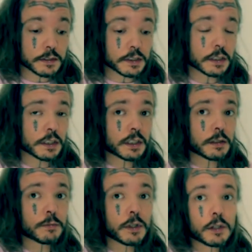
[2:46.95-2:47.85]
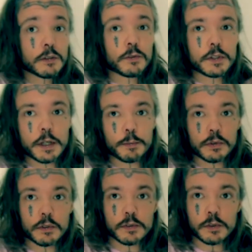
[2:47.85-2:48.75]
For
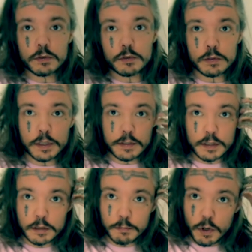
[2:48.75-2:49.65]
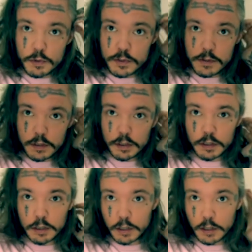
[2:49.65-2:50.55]
example, if you do this in most
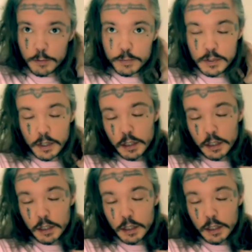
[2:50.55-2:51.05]
clubs,